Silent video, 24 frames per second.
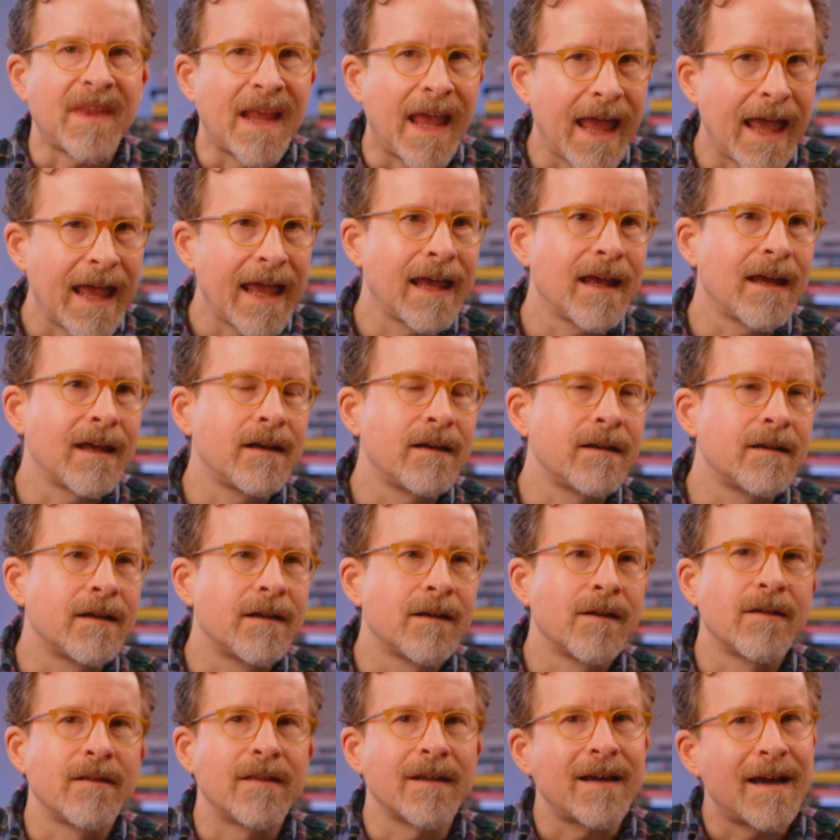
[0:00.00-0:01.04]
and
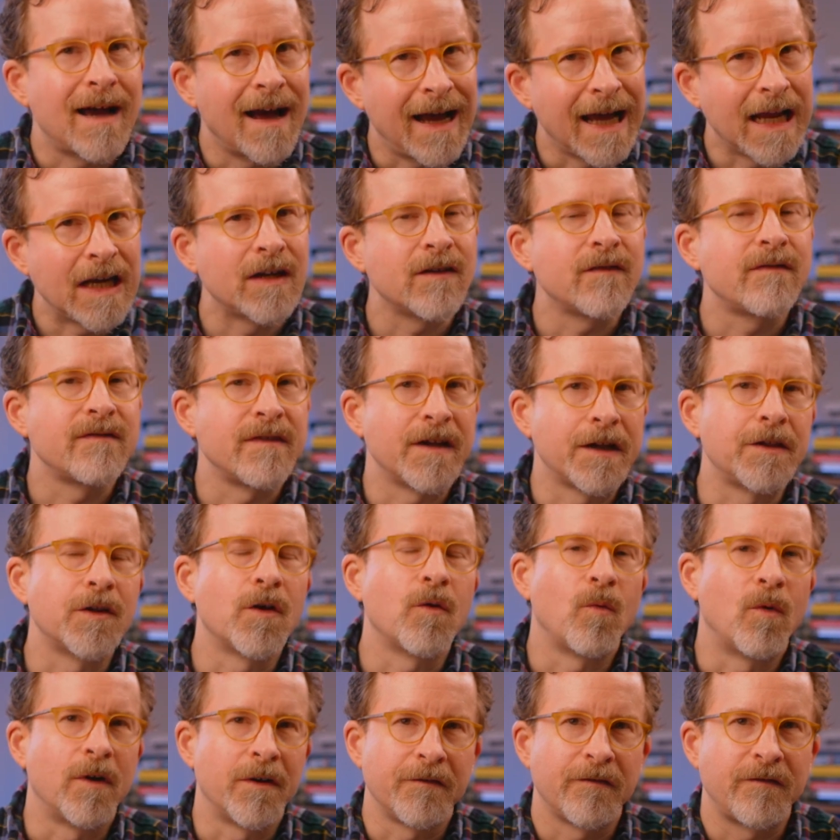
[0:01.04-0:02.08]
the kind of thing
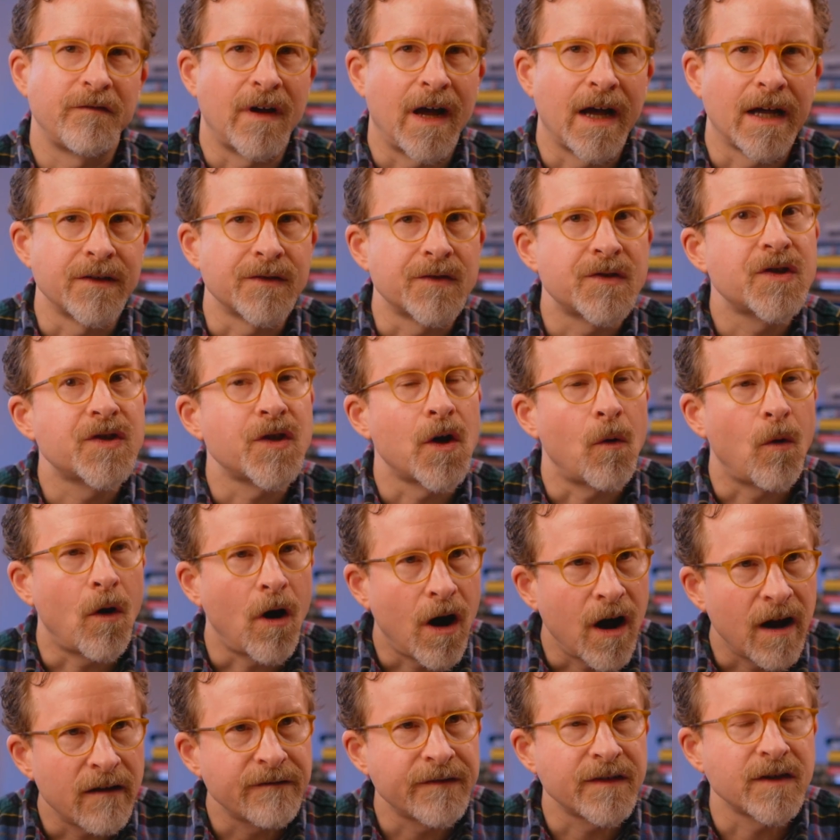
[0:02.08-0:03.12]
that one finds so
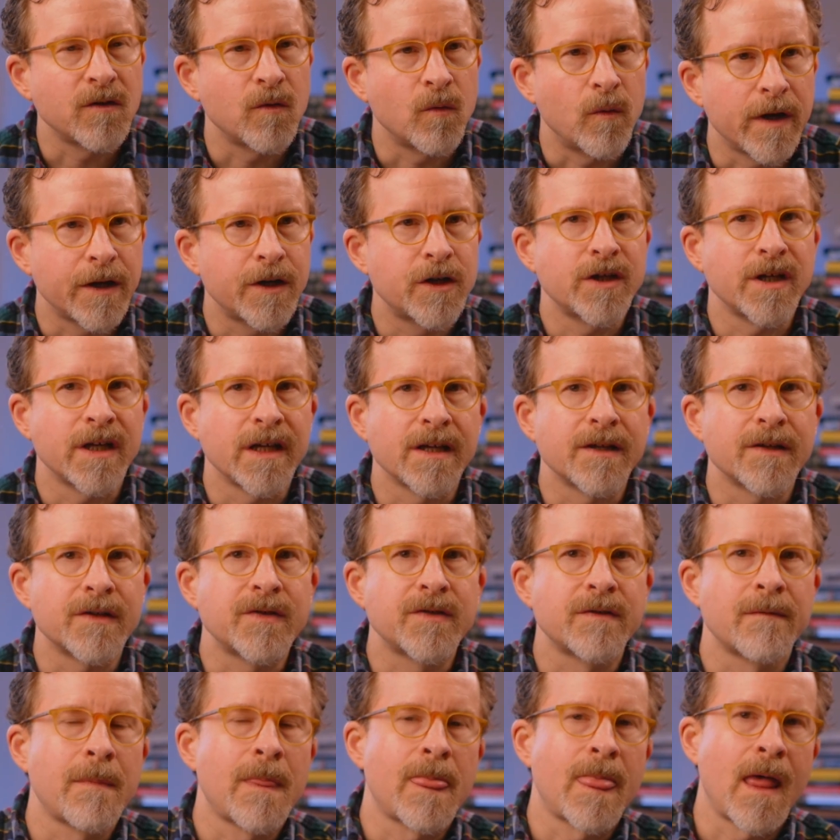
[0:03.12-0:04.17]
often, which
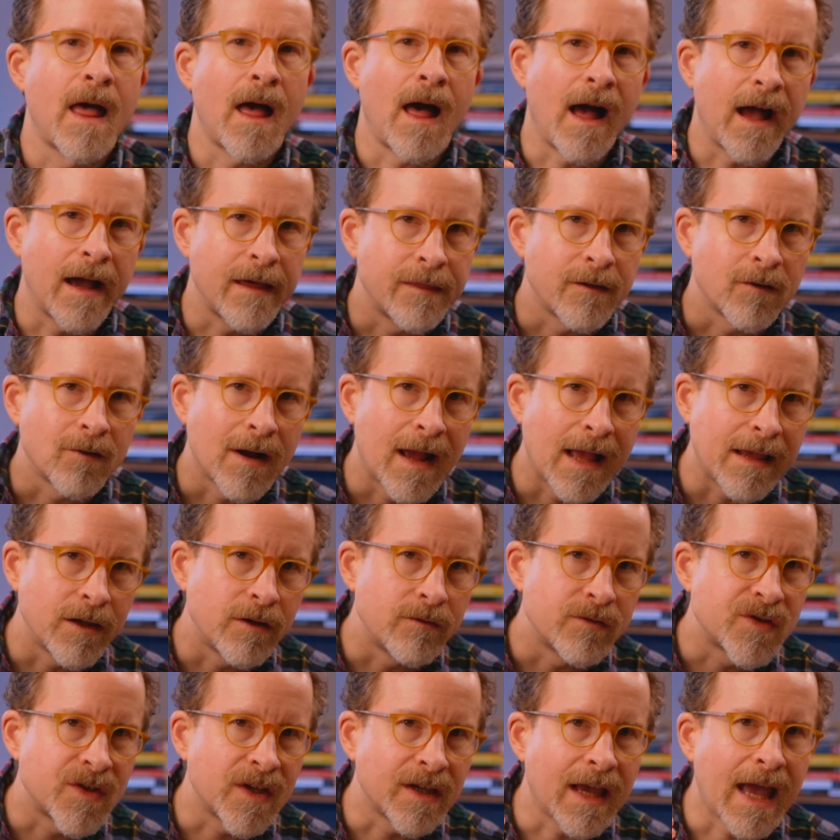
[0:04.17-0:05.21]
is either
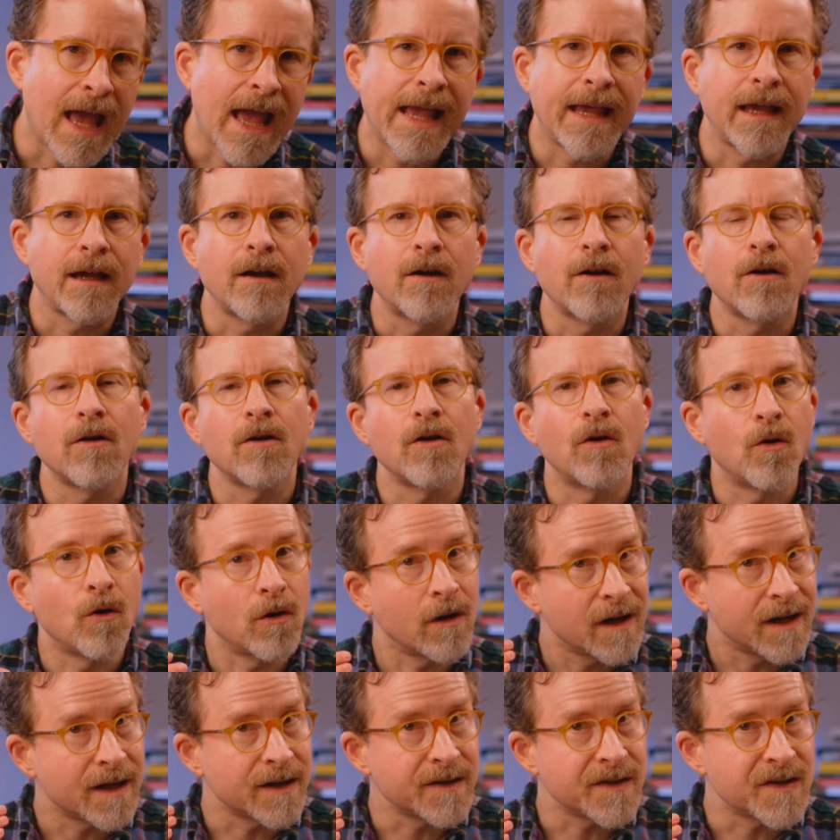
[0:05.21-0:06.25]
using anger or
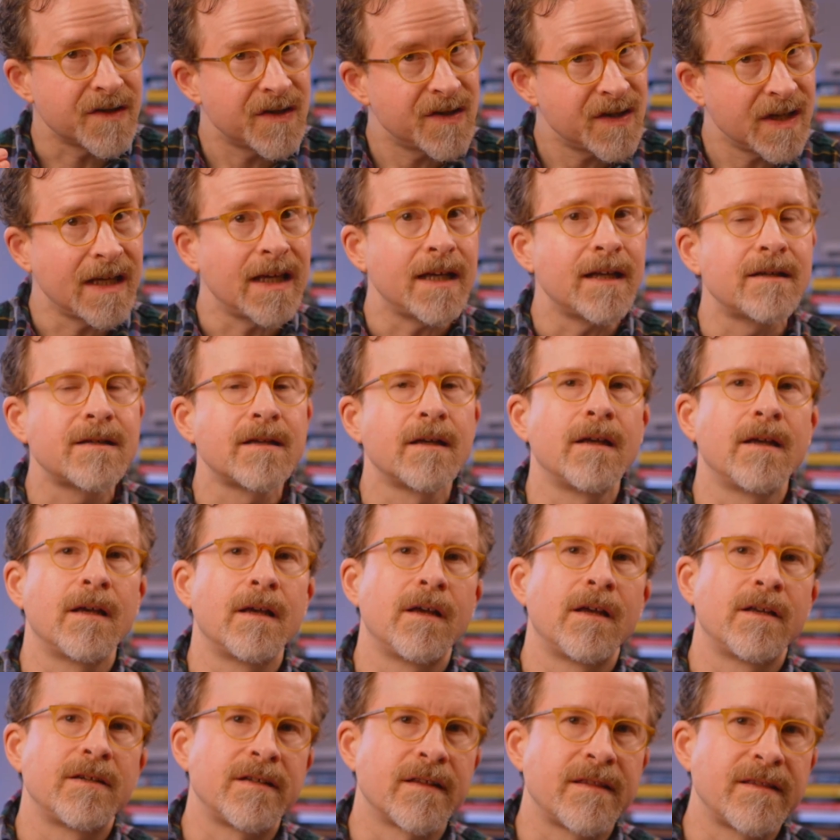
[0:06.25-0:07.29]
conceit
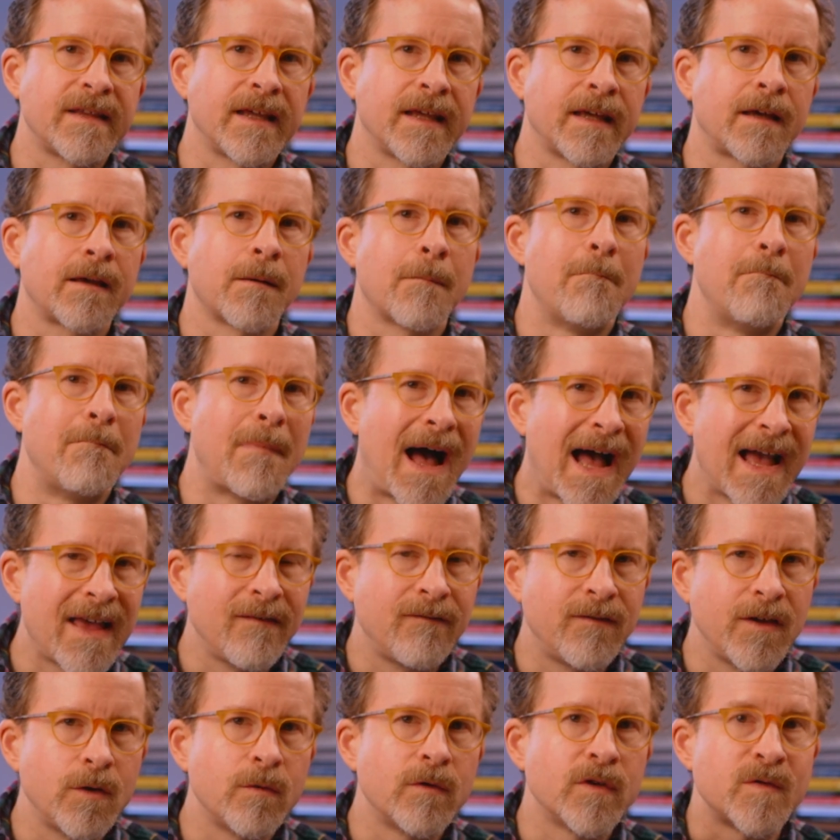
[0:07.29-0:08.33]
to think, my
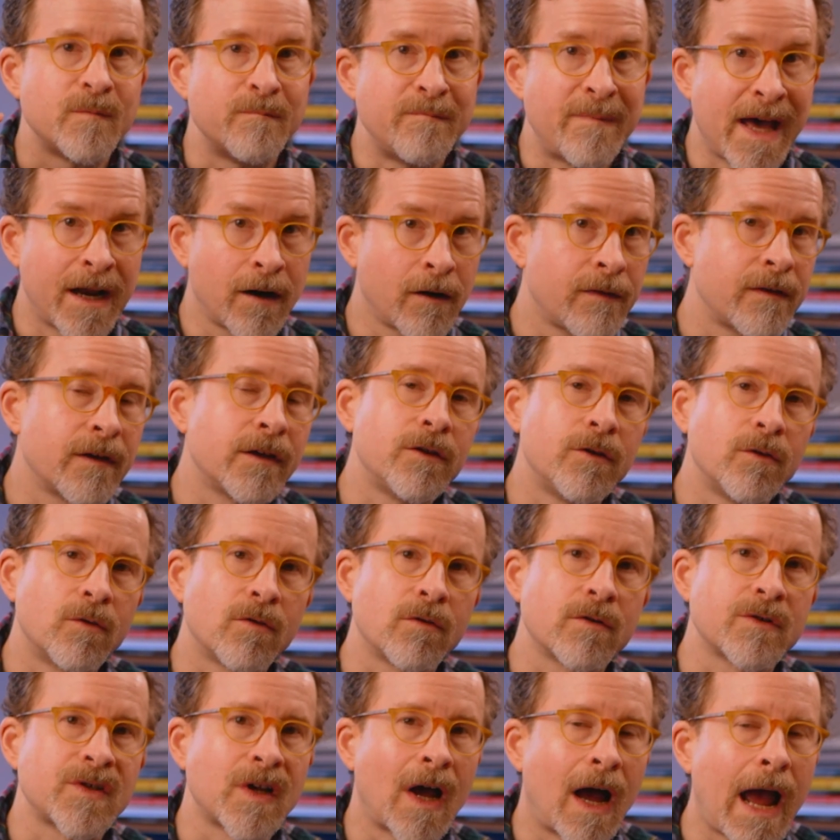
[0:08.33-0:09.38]
view is better than
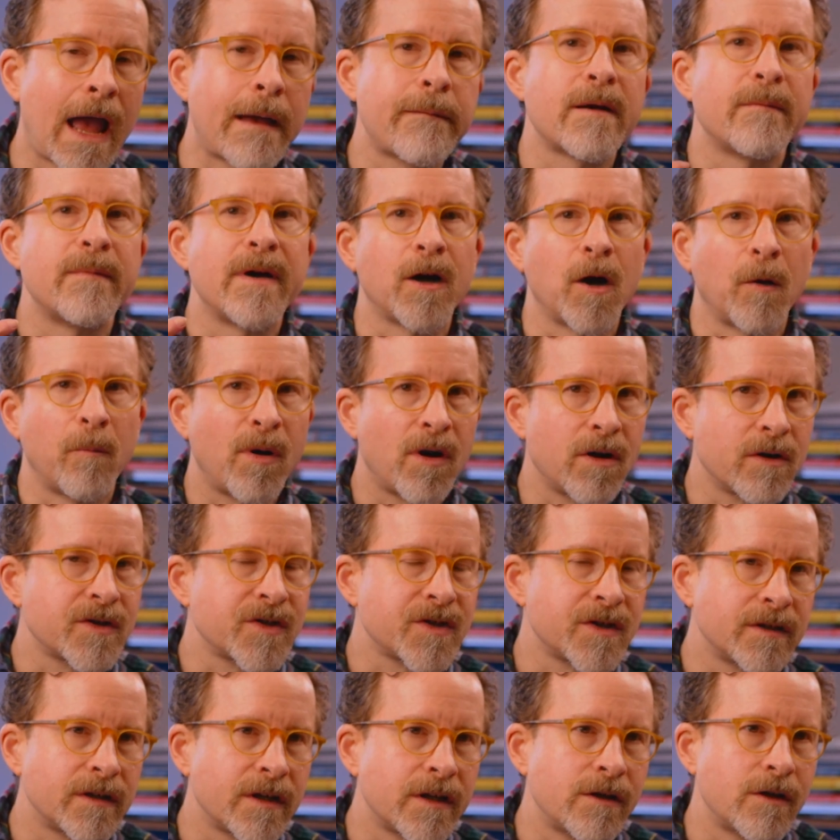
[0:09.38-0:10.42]
yours, I'm a better
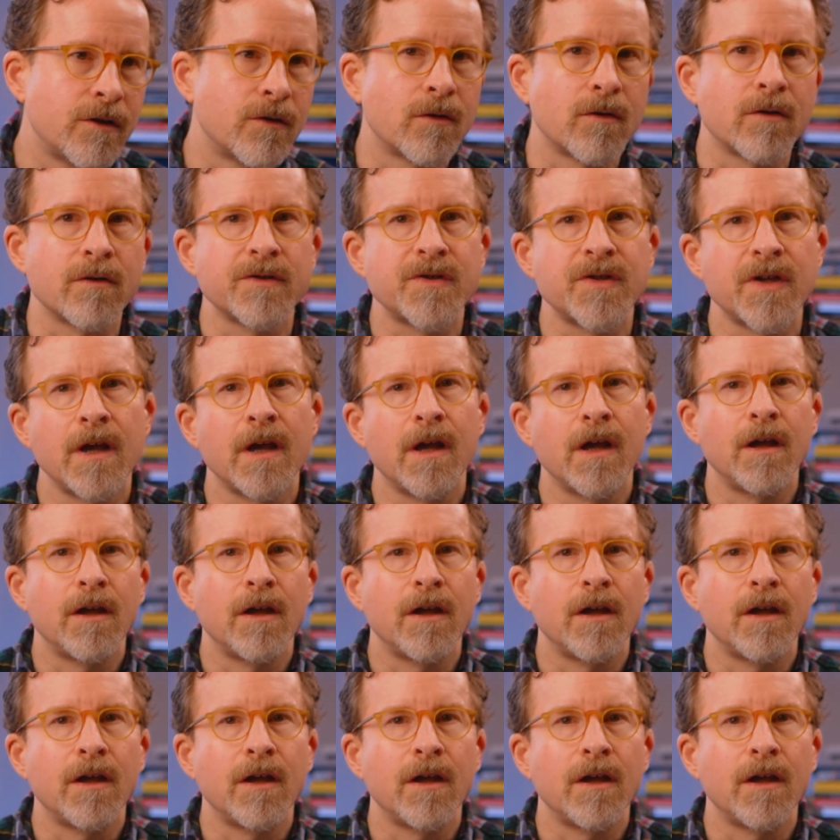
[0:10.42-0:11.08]
person than yours,